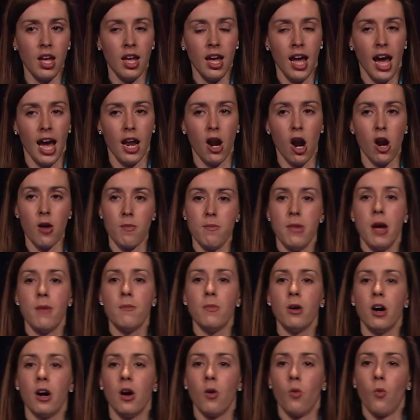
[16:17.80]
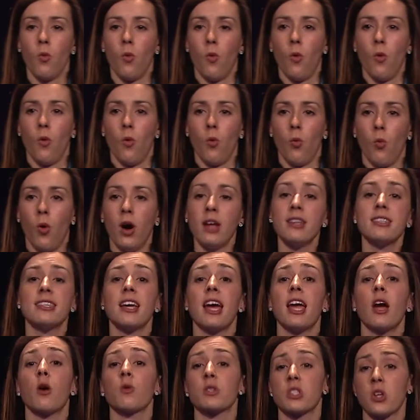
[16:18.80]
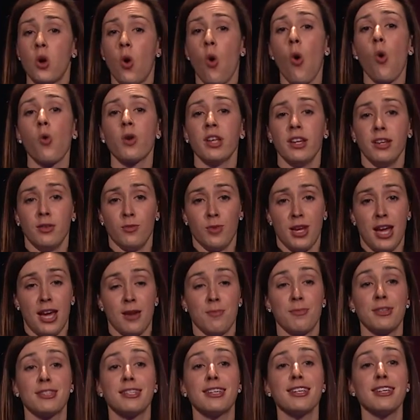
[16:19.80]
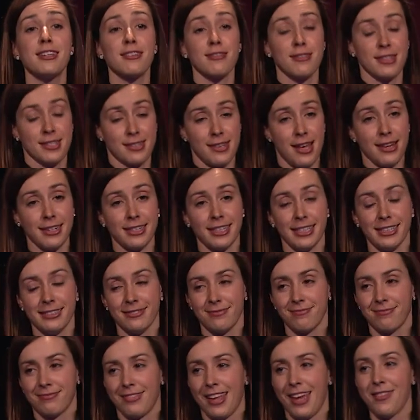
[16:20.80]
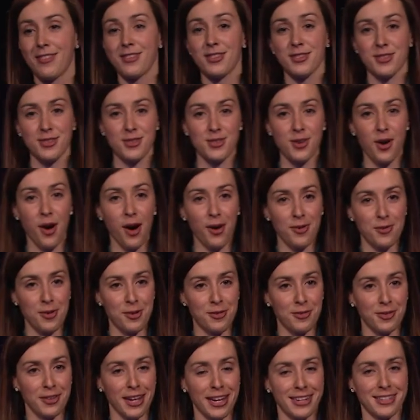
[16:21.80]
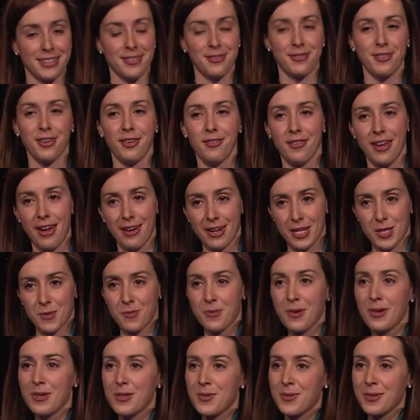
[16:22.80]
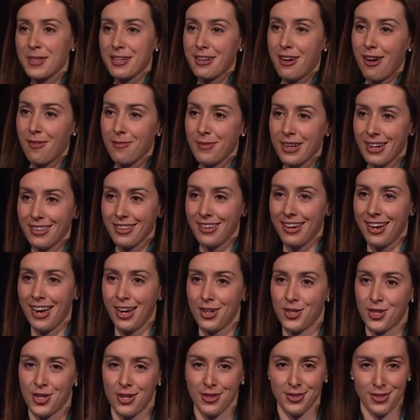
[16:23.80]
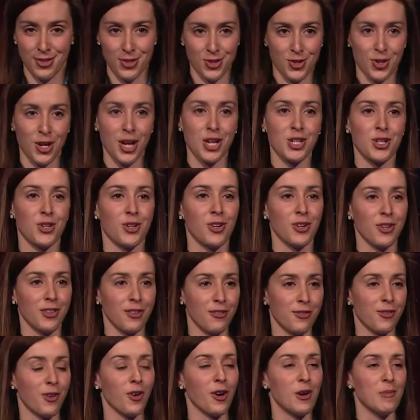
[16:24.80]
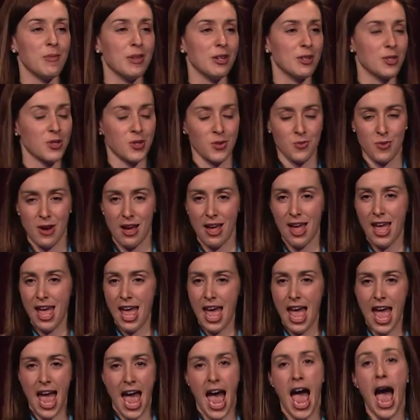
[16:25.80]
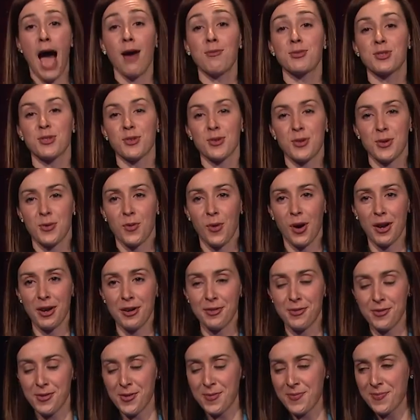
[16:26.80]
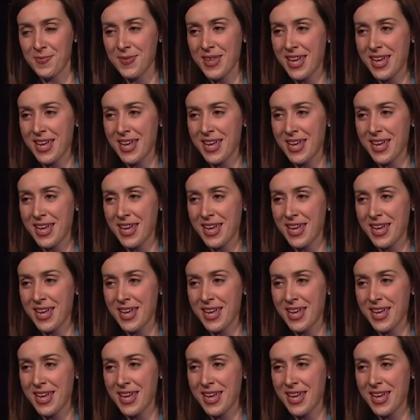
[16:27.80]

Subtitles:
And I remember one day I was called in, we had a particular senator, and this is not reflective of our experience with the government at large, because the Treasurer and the Foreign Minister were absolutely wonderful.